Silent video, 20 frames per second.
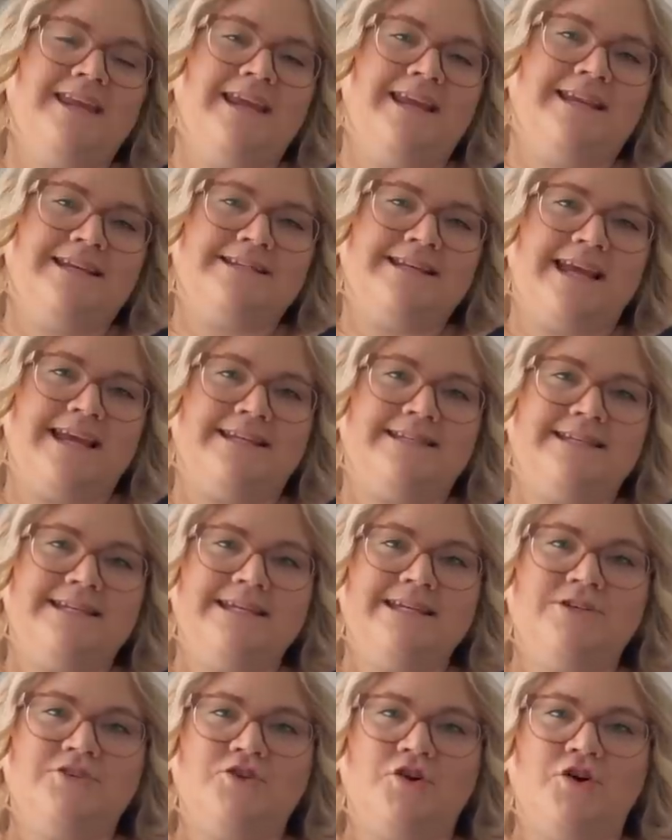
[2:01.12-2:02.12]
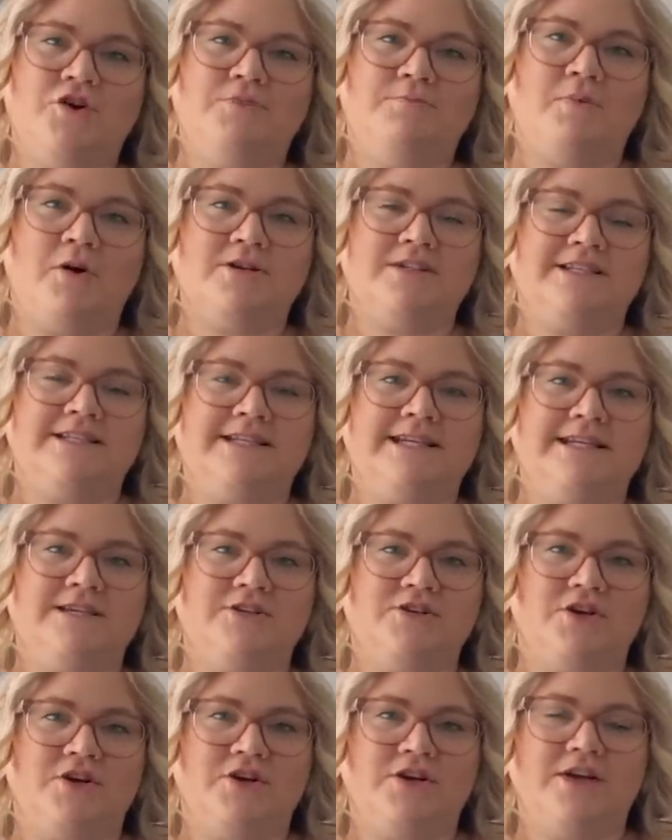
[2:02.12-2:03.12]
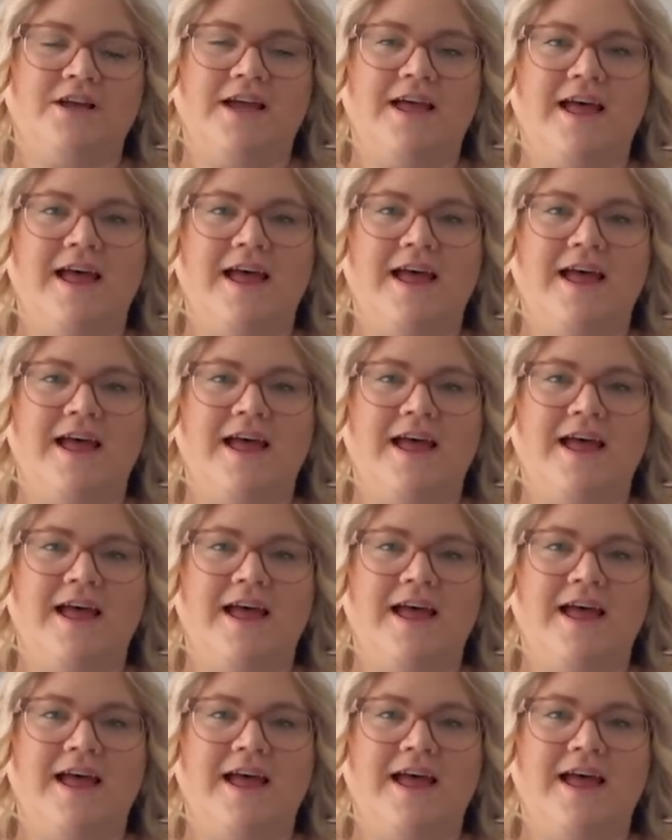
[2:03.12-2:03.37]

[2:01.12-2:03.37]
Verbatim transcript: It is a t-shirt, boxy t-shirt